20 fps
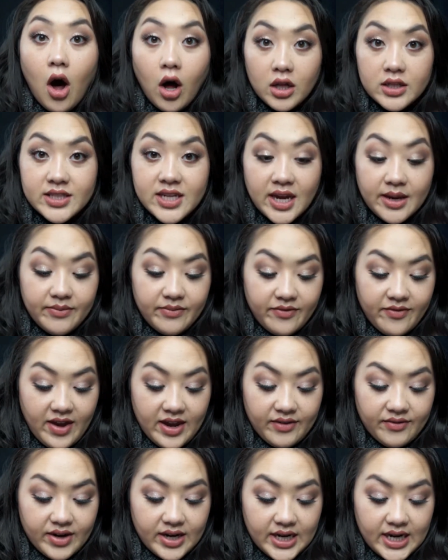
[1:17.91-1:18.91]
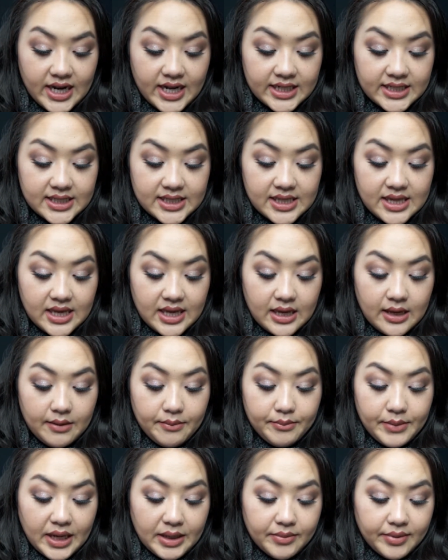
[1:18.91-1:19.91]
all-time favorite. It's the
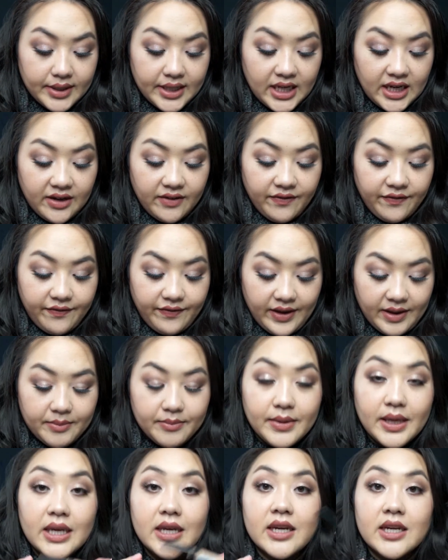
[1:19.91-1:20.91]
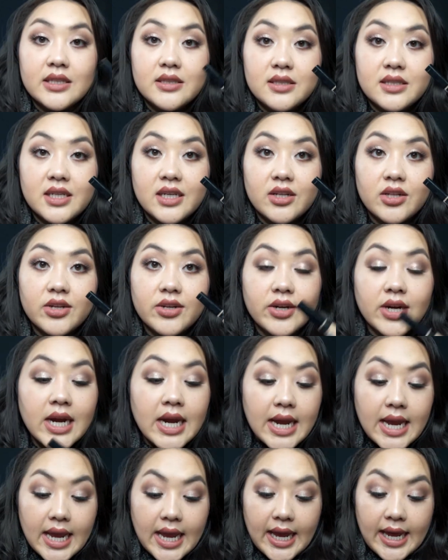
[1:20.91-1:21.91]
Maybelline Fit Me concealer,
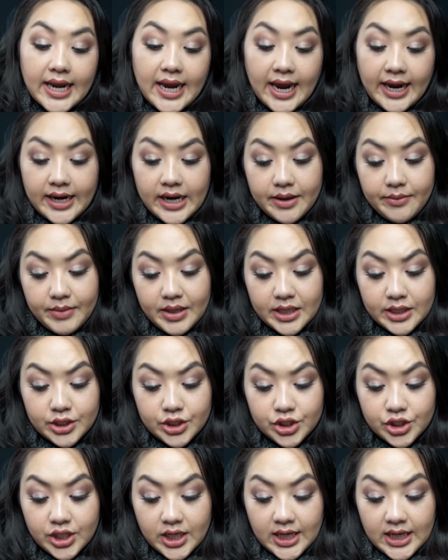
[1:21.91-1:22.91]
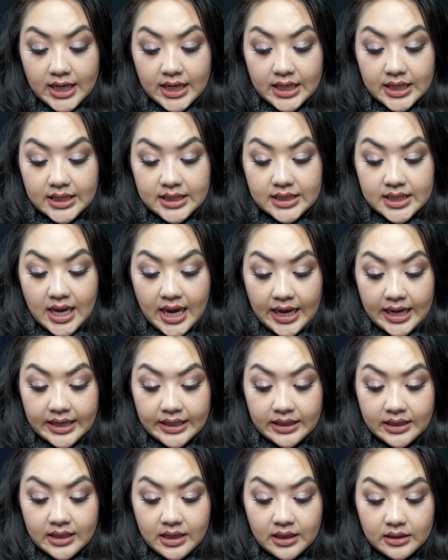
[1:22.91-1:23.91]
and I am in shade
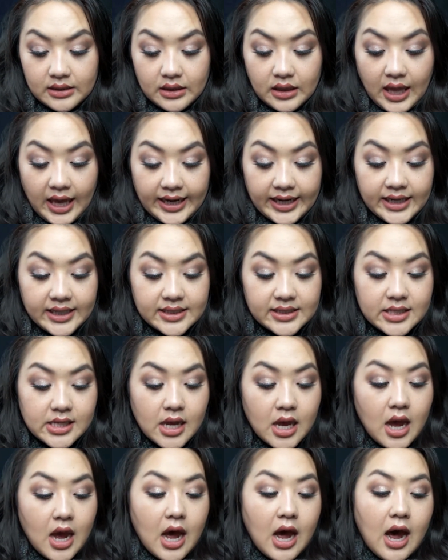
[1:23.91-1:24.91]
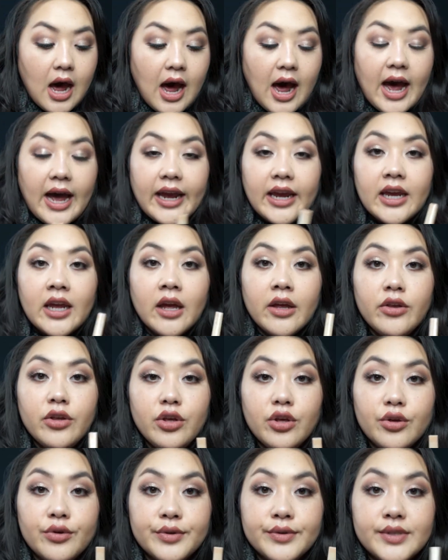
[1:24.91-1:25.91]
10 Light. I can
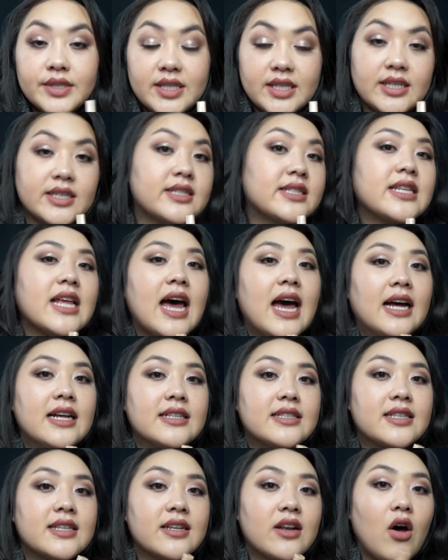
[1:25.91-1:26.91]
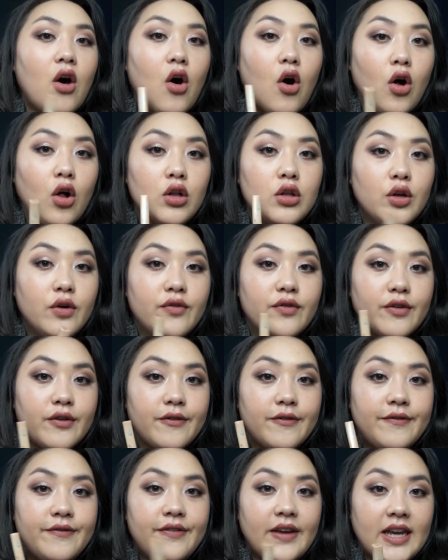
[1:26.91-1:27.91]
use this as an all-over
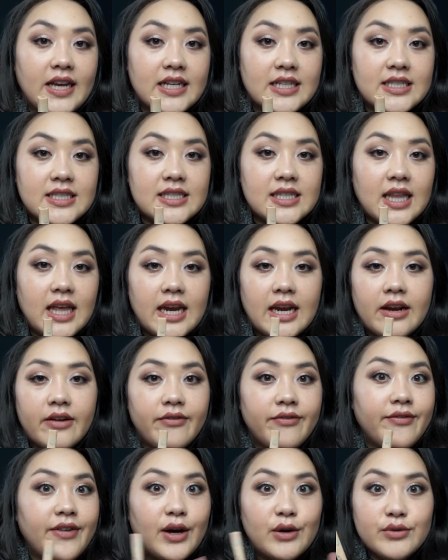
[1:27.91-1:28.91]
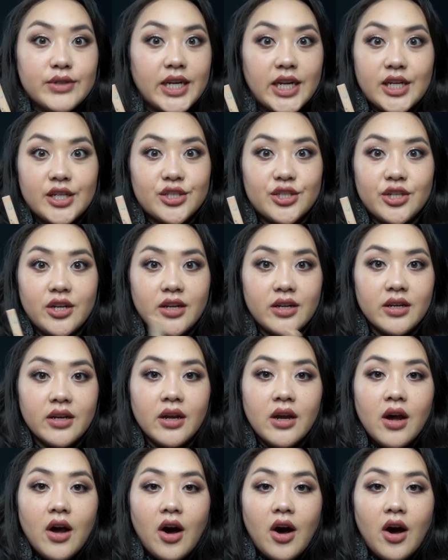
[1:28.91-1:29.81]
face like foundation